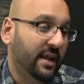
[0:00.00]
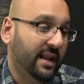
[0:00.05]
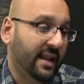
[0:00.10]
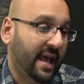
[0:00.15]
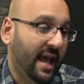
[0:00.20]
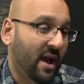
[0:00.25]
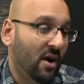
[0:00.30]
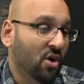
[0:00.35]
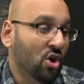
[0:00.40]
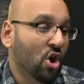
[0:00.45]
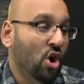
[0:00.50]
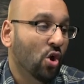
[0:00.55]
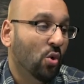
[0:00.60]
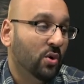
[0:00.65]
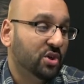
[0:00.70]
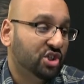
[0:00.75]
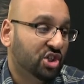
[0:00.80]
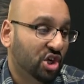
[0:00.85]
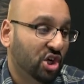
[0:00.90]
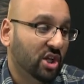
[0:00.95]
now
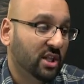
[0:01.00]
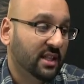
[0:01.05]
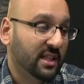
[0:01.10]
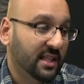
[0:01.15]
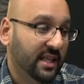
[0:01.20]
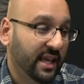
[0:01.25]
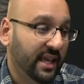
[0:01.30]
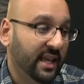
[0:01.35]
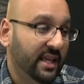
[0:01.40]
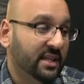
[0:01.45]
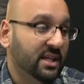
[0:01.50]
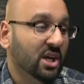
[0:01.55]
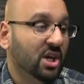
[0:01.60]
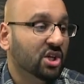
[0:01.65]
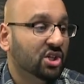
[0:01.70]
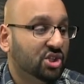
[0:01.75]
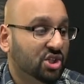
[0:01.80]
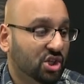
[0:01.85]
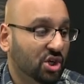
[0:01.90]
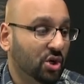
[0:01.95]
which could lead
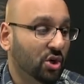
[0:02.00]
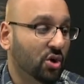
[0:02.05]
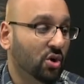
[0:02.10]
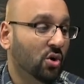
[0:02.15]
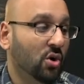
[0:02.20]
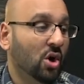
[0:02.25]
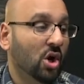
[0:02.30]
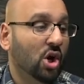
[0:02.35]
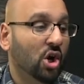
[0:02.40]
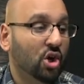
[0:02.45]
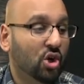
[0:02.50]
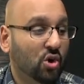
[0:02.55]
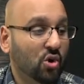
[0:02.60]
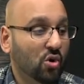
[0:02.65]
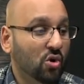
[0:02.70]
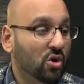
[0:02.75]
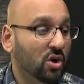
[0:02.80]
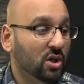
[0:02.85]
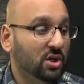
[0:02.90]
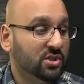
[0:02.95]
to
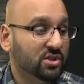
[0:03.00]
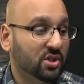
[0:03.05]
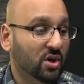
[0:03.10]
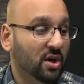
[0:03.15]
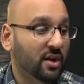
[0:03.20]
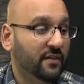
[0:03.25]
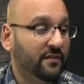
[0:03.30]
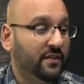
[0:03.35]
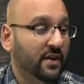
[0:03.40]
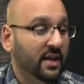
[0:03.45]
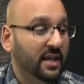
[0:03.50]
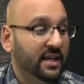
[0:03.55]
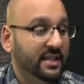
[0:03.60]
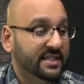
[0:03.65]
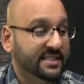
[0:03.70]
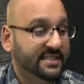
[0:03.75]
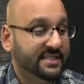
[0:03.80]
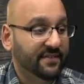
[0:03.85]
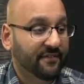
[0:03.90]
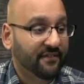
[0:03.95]
Google sort of
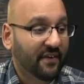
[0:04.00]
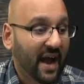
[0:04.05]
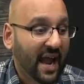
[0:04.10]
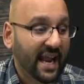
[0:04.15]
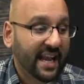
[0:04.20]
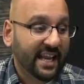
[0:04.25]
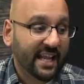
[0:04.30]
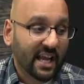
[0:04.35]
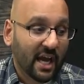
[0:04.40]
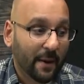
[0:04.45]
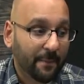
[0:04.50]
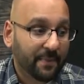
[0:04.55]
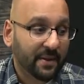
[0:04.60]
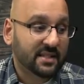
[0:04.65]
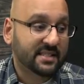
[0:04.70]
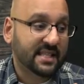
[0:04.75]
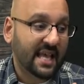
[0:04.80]
dividing up its